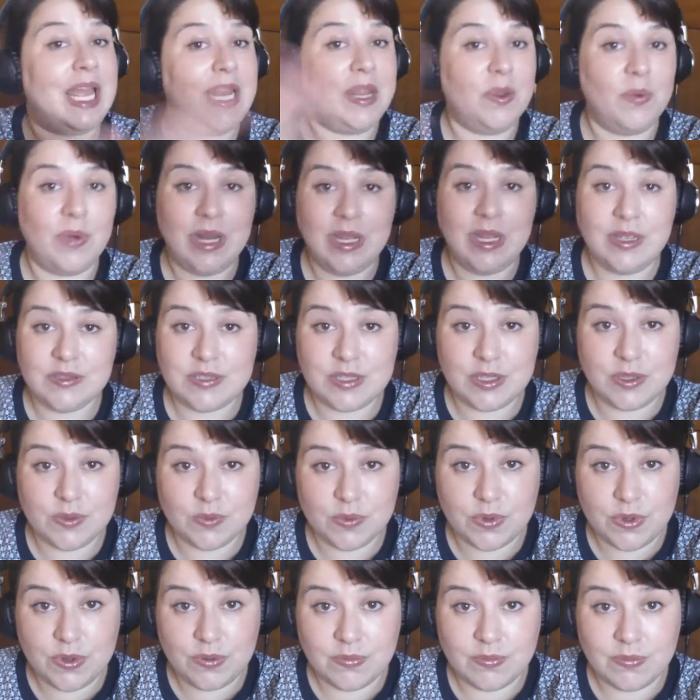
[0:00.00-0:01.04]
focus her
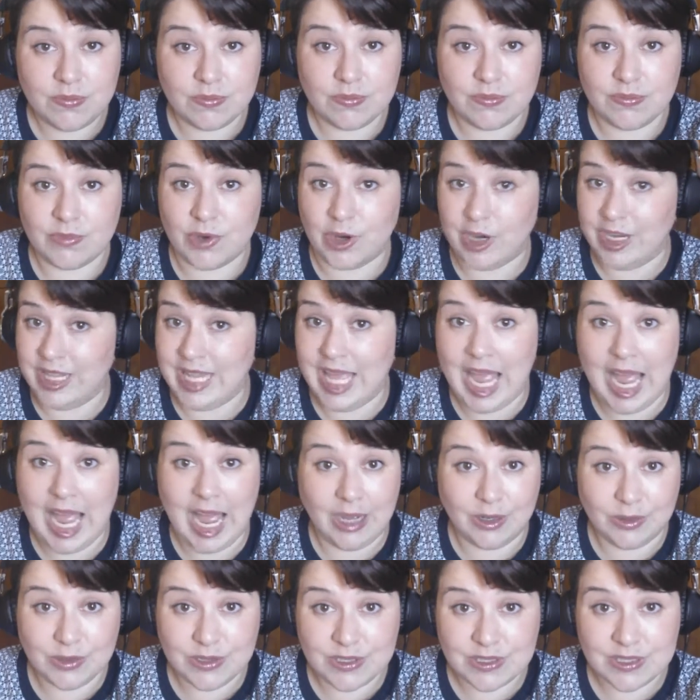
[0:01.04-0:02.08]
entire attention
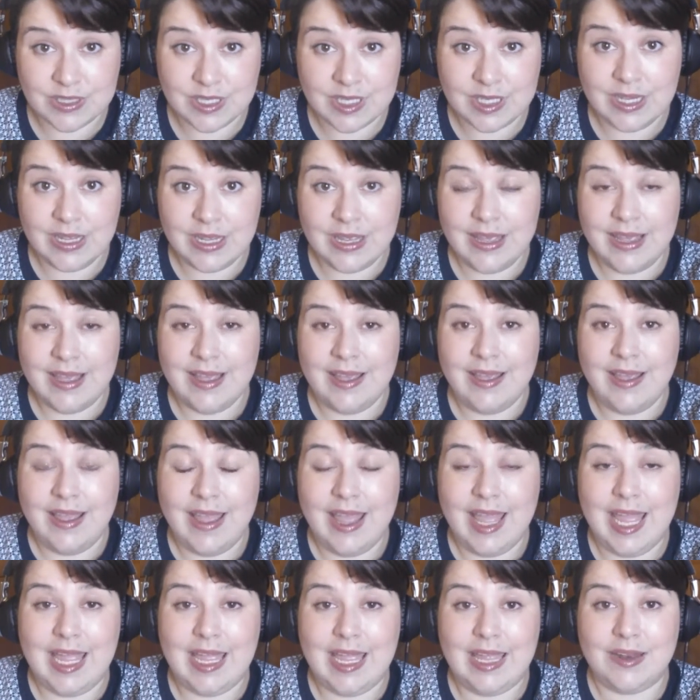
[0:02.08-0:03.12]
on that
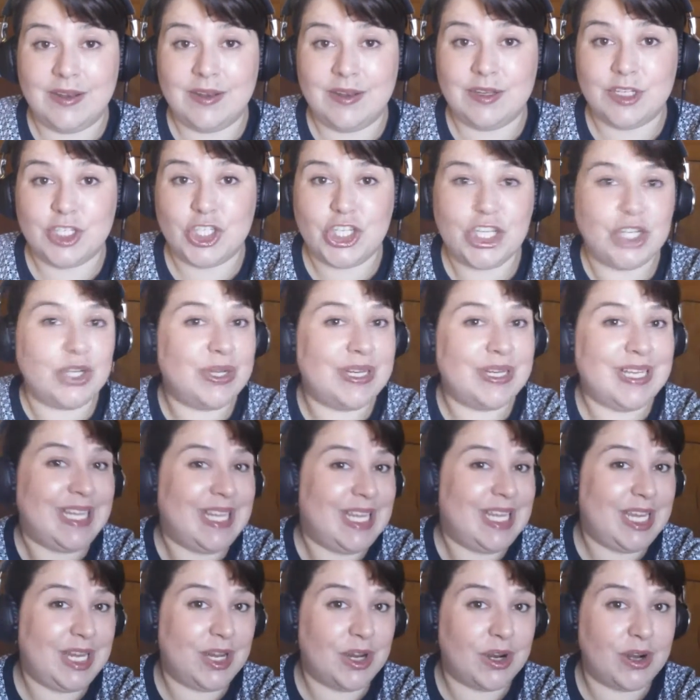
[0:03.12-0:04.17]
without bothering
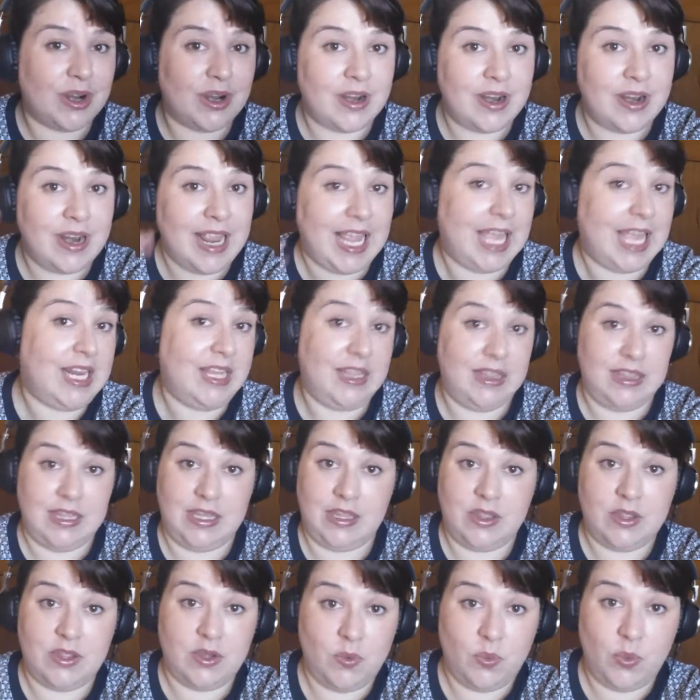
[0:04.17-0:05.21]
anyone else in the room
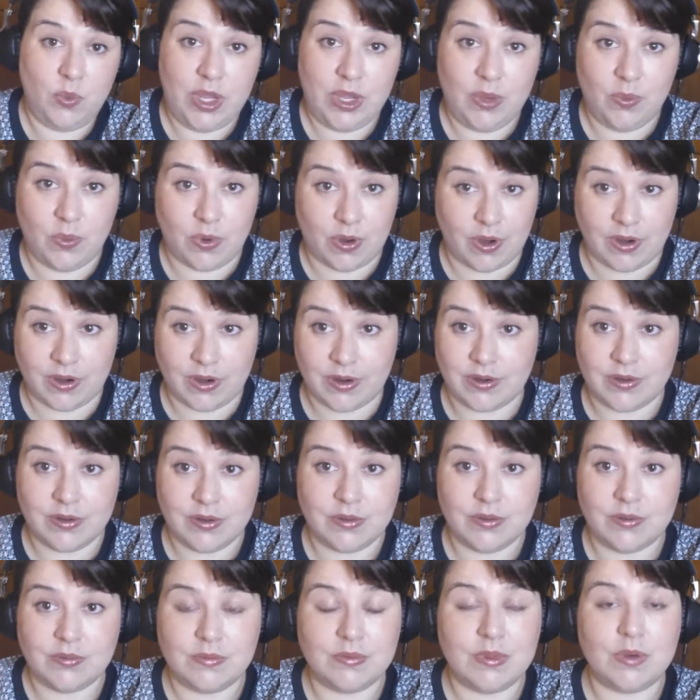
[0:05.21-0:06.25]
or in the house,
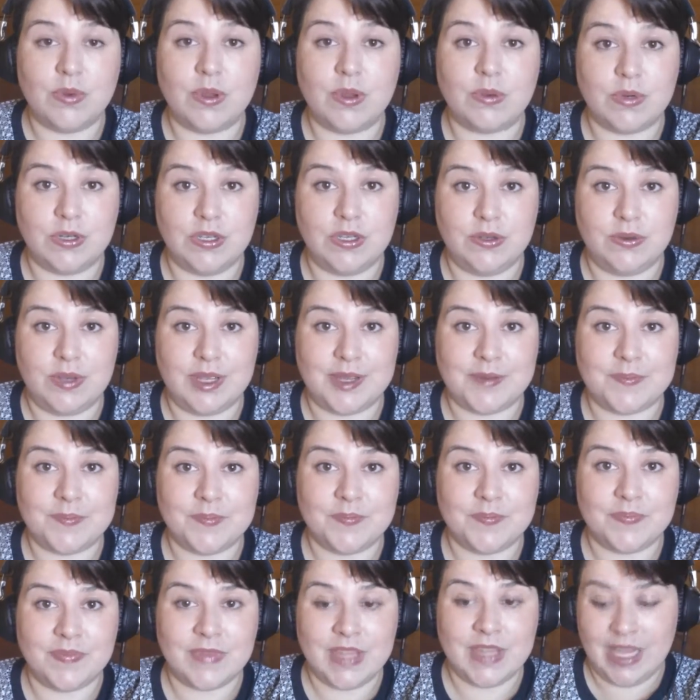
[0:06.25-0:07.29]

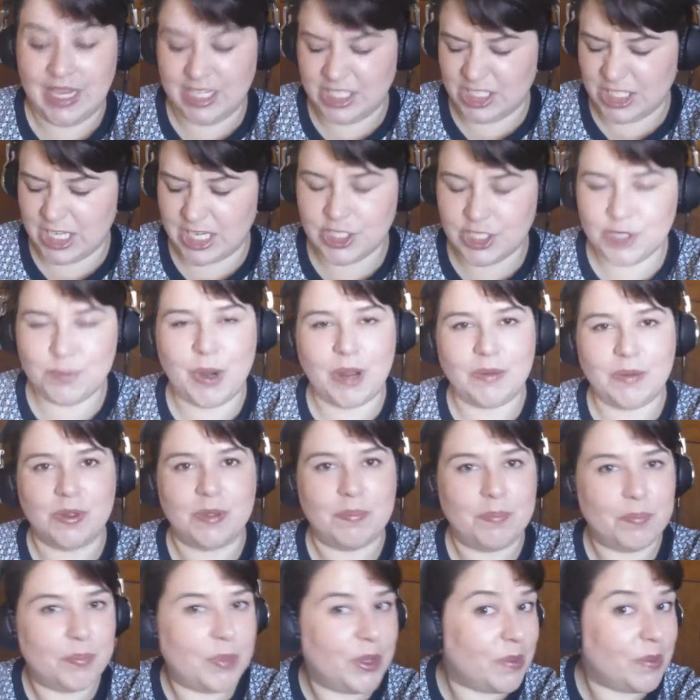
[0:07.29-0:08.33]
and she couldn't
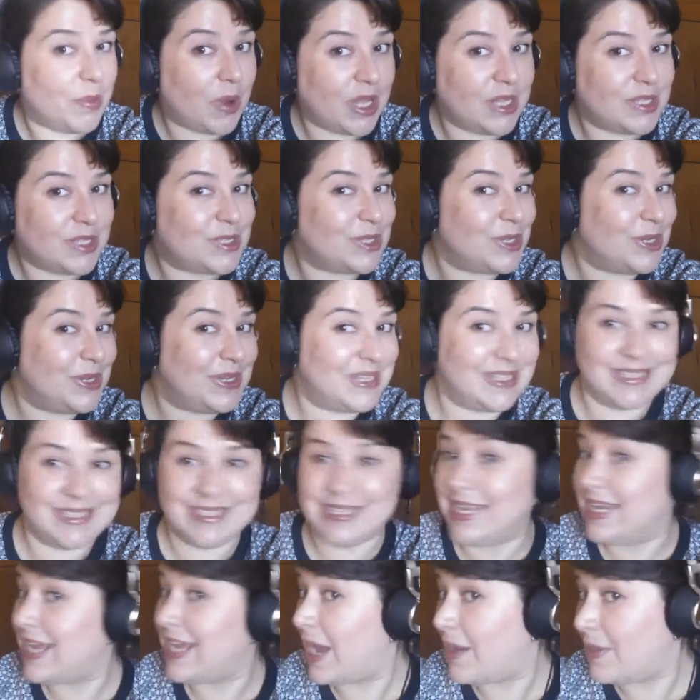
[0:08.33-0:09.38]
hear anything that
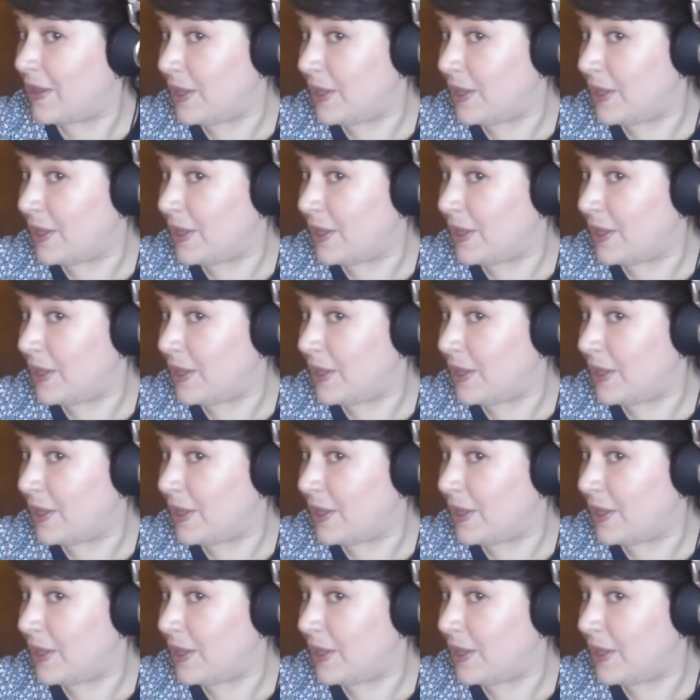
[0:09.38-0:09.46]
we